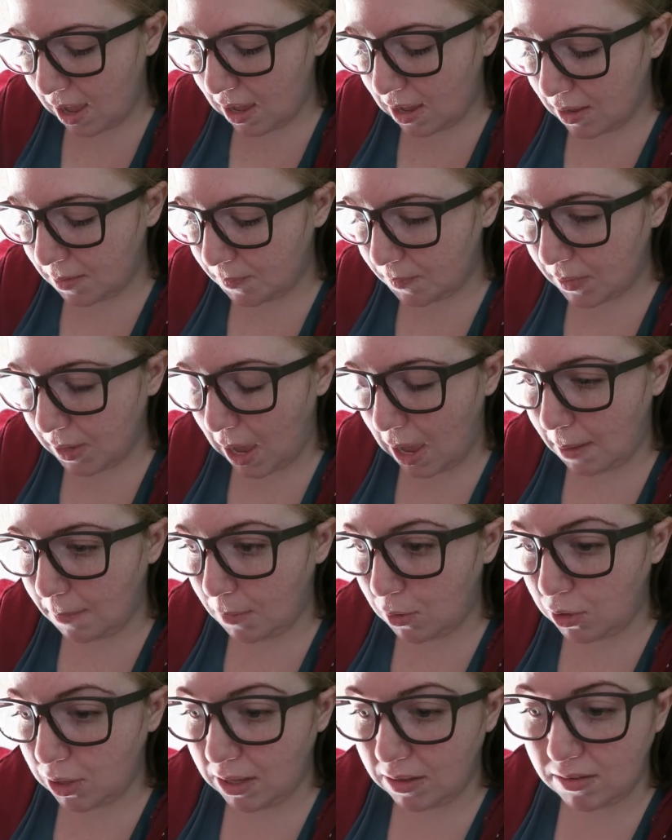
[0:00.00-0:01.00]

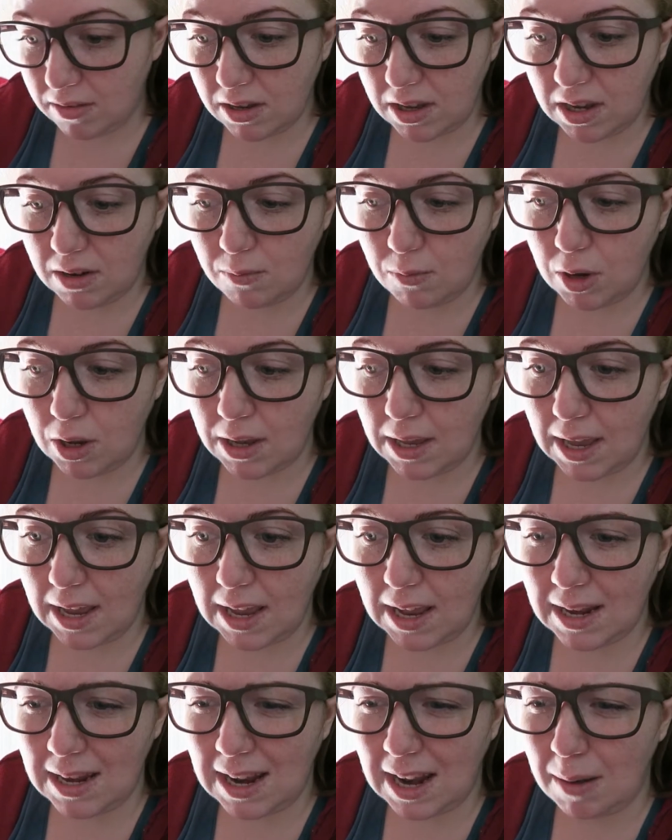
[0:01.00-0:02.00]
I'm gonna get stuck in work,
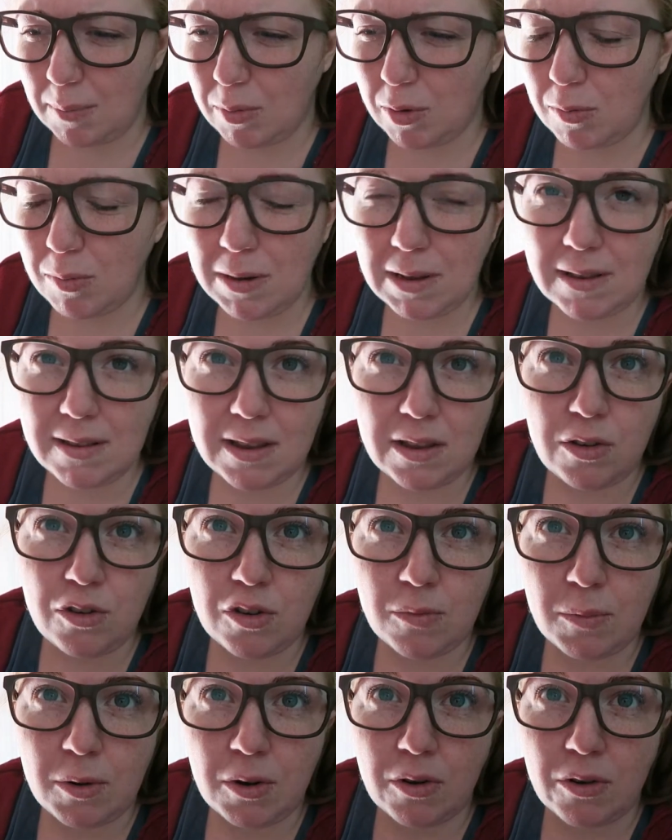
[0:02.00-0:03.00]
and I'll probably see you
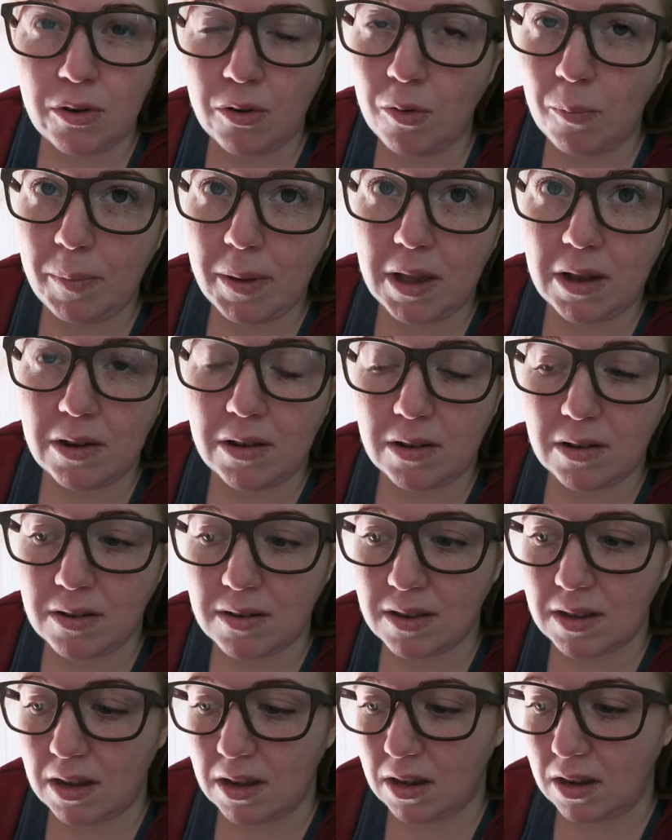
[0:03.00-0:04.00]
tomorrow,
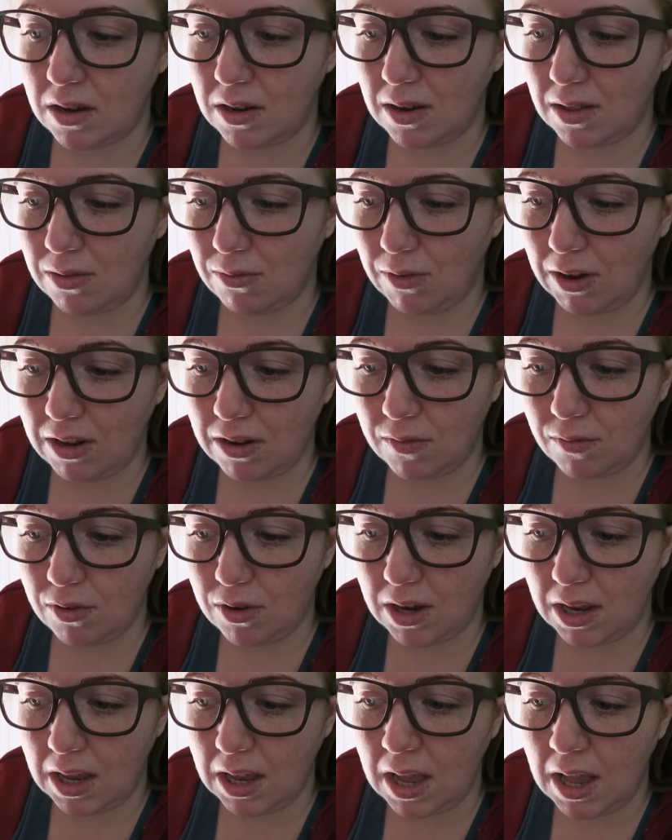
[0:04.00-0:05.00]
because the rest of
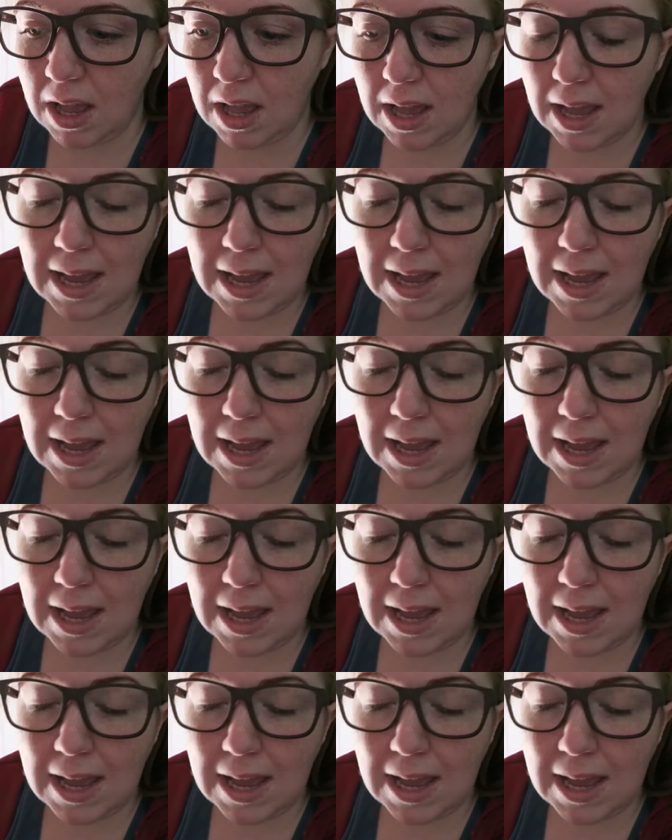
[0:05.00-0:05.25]
the day